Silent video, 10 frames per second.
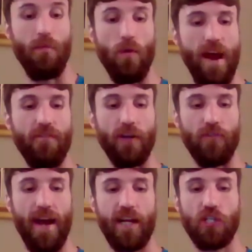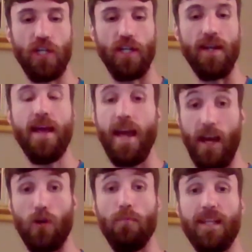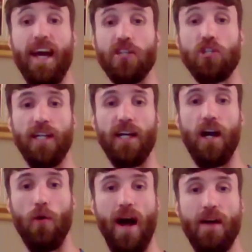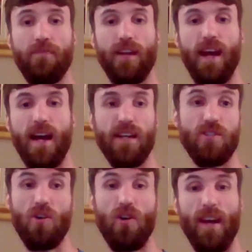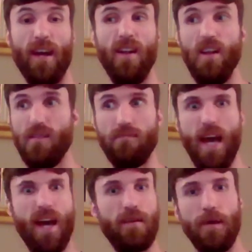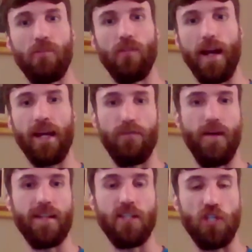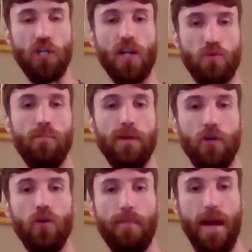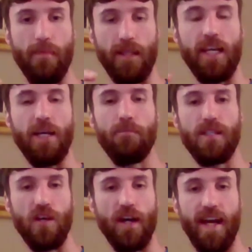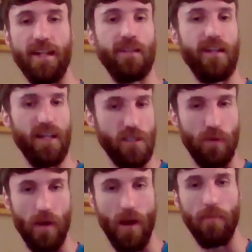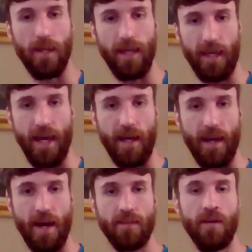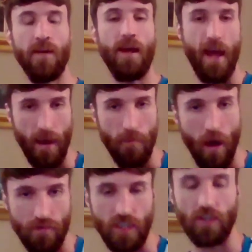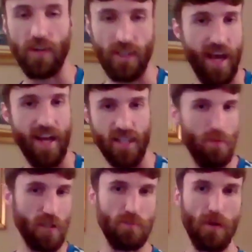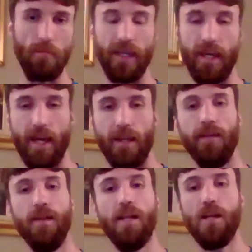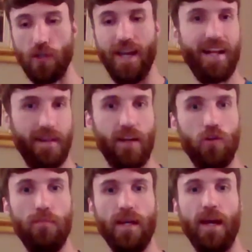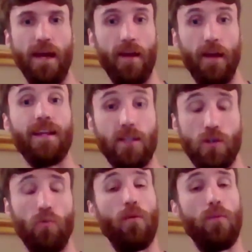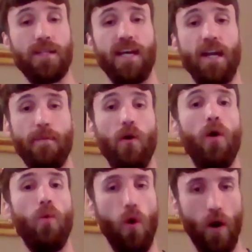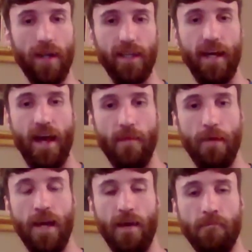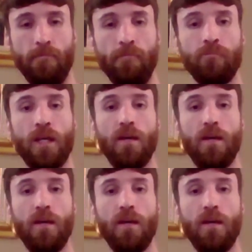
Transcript: then whatever direction it could potentially go after that is sort of, yeah, the big ring and fancy shots will be good maybe to keep its identity as predominantly a kicking art. Um, obviously there is hands, but it's predominantly kicking. So that that could be it. it that's so what we we're saying about awarding them um,